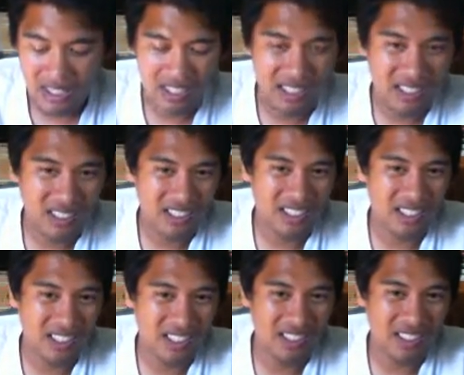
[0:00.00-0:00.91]
In,
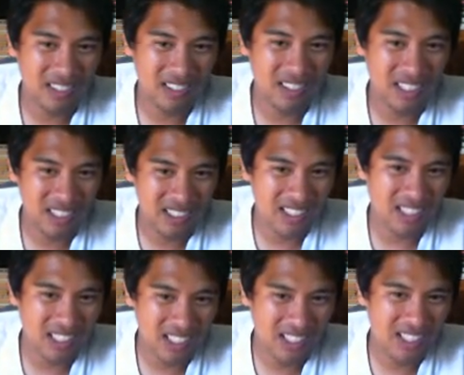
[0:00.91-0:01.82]
you know,
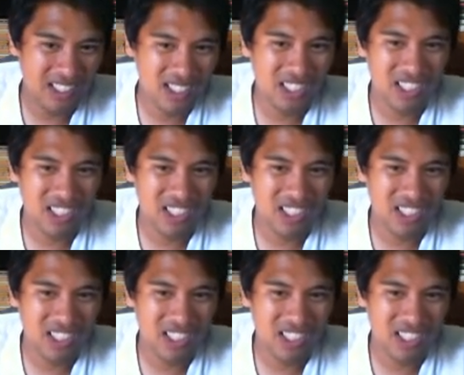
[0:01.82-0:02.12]
inclined